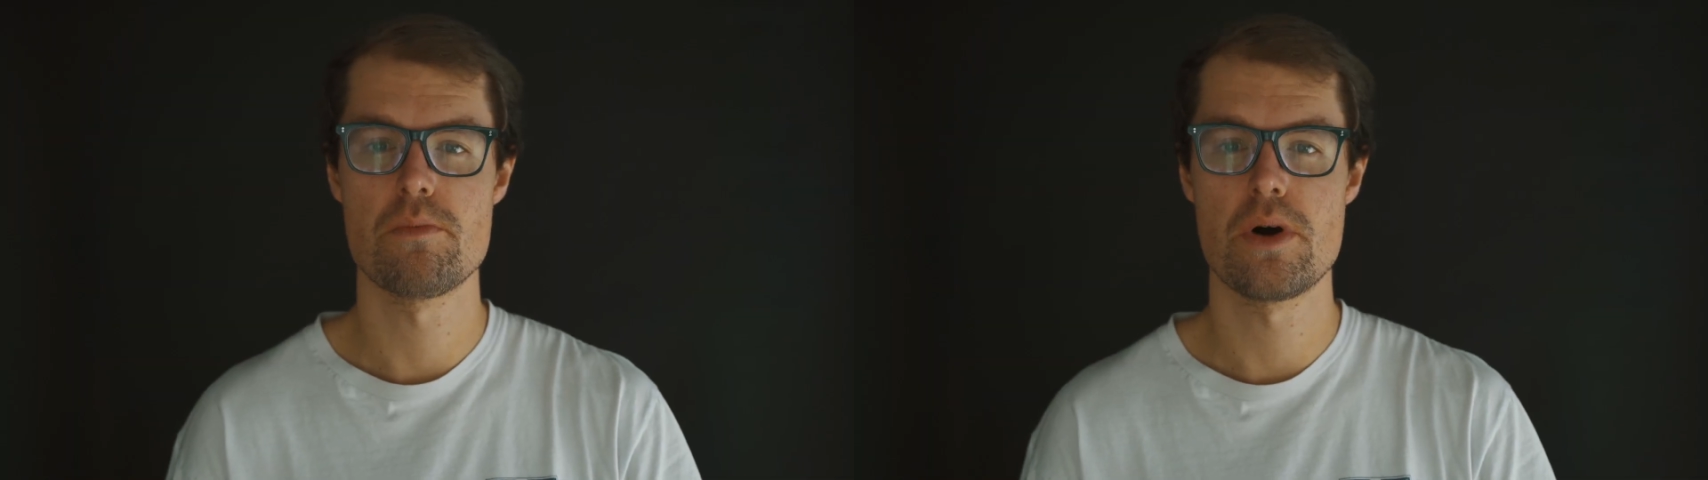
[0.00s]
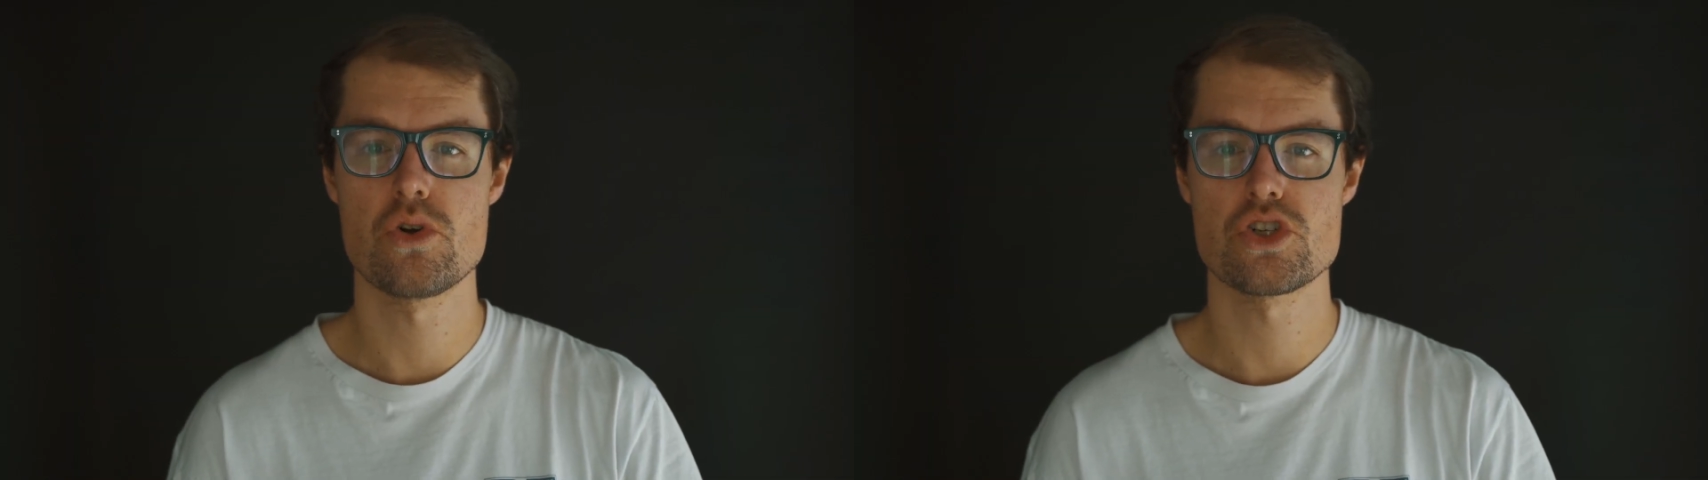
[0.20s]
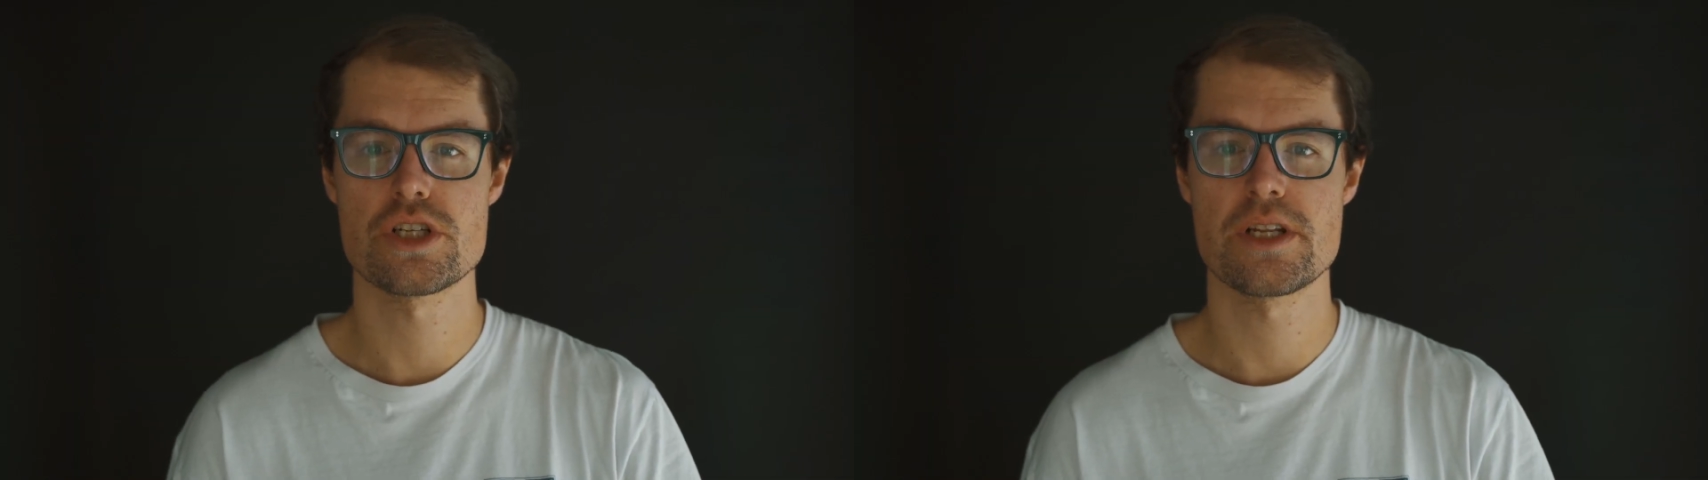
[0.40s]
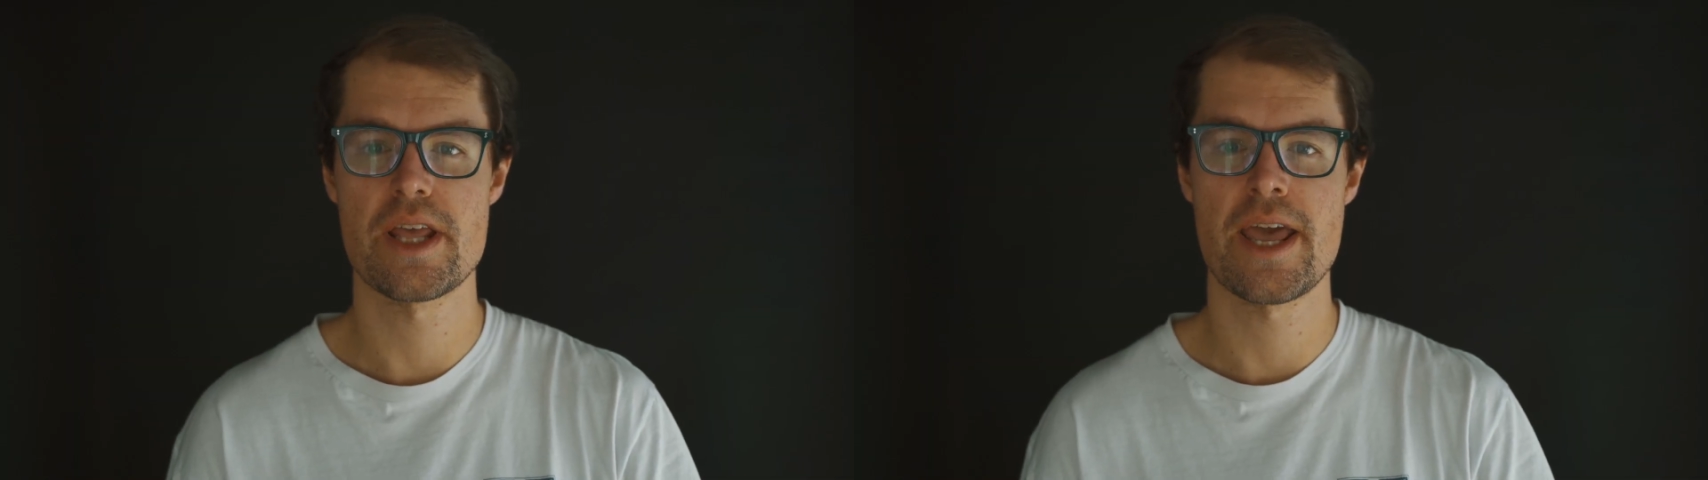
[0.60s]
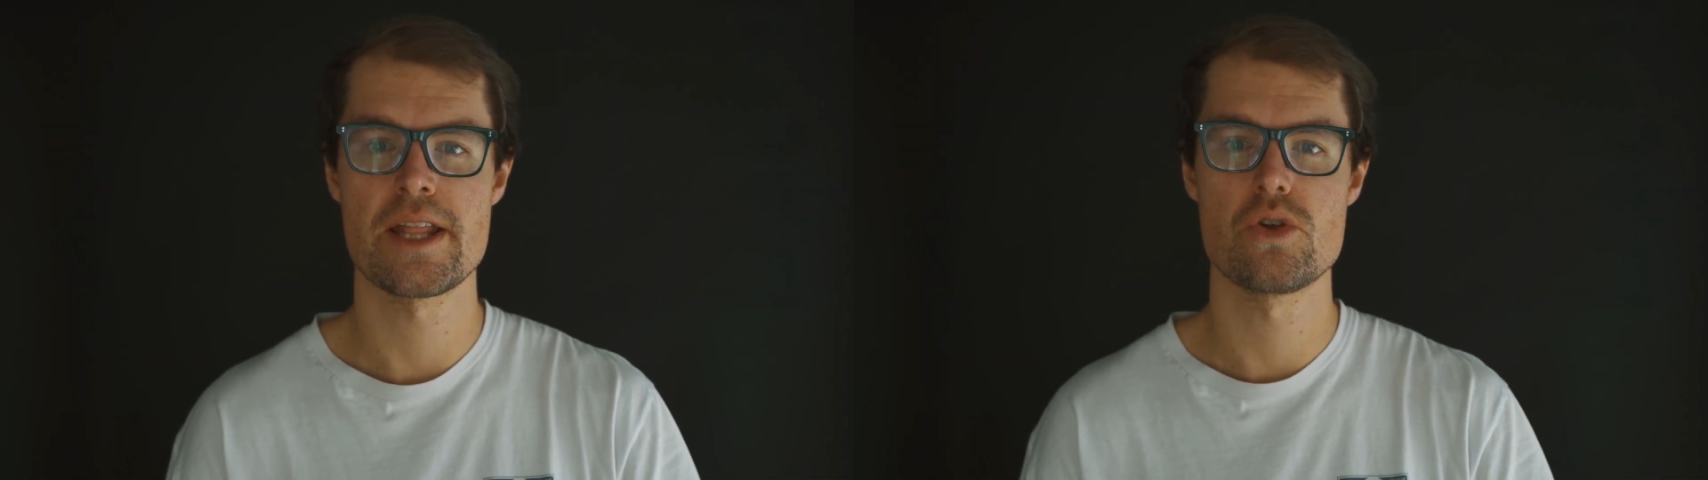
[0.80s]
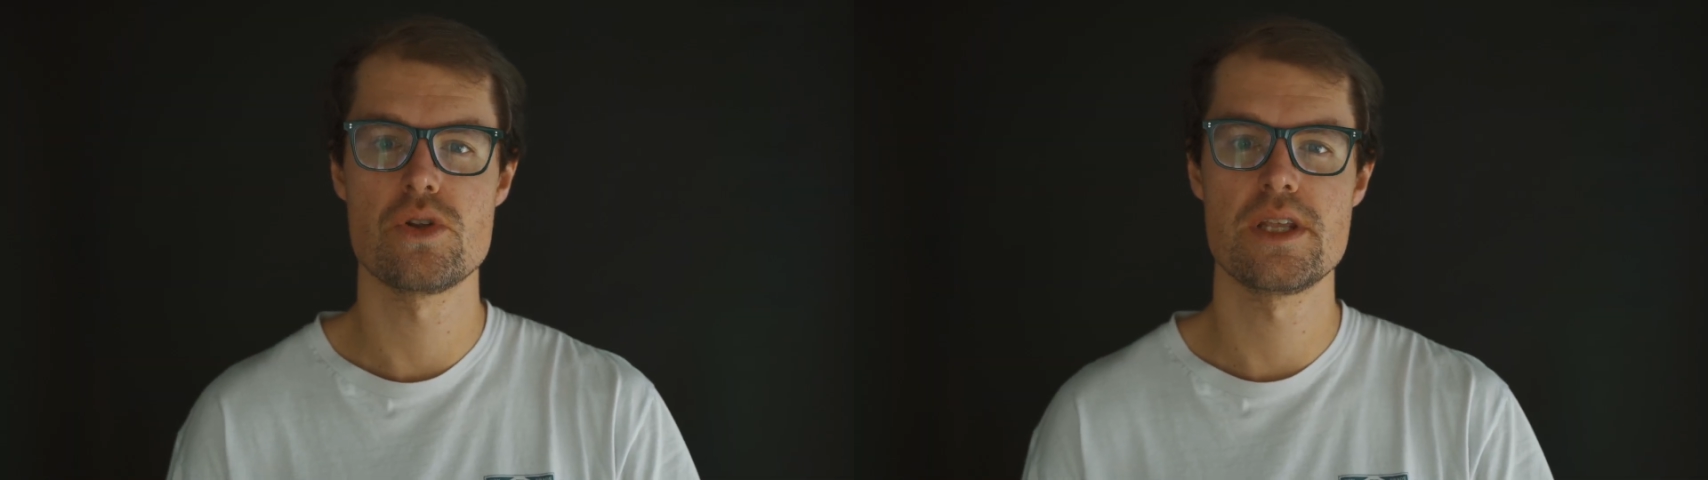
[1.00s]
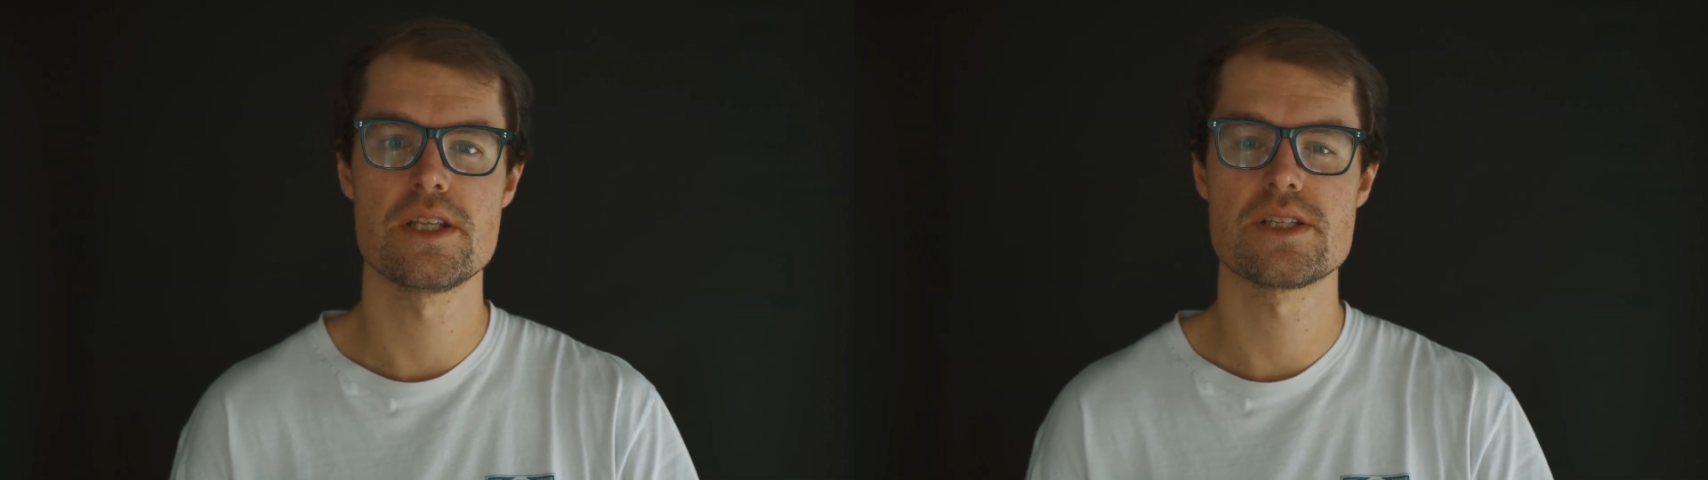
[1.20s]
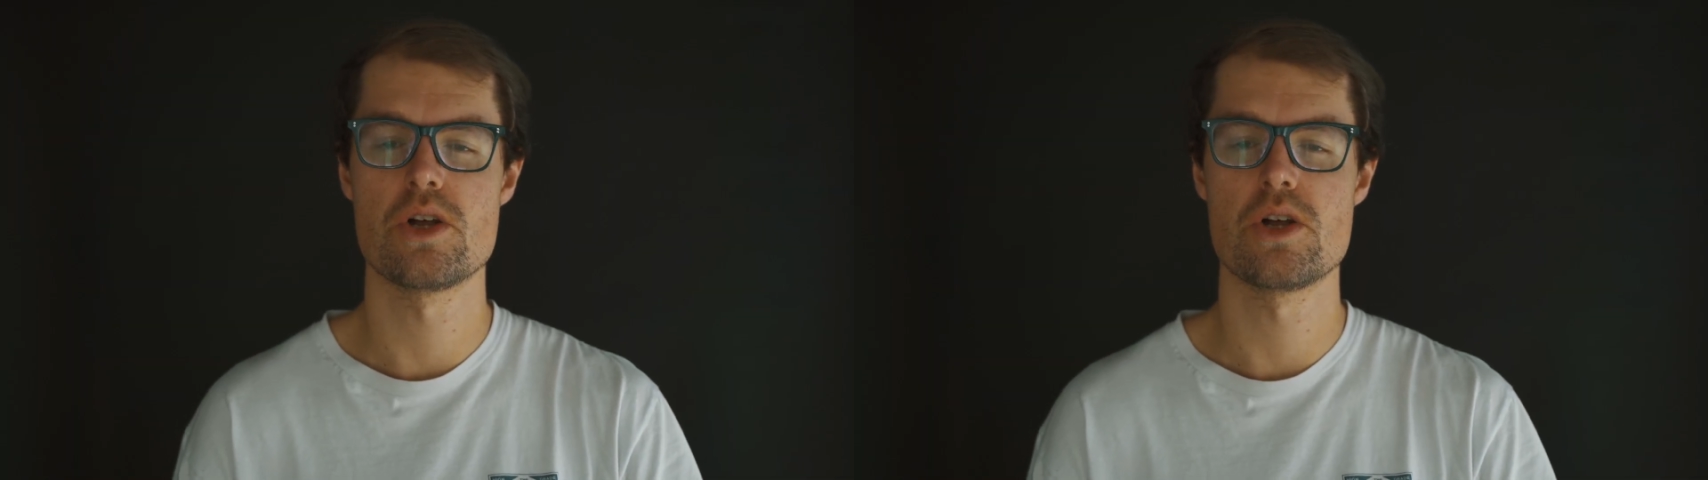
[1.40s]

motion and you need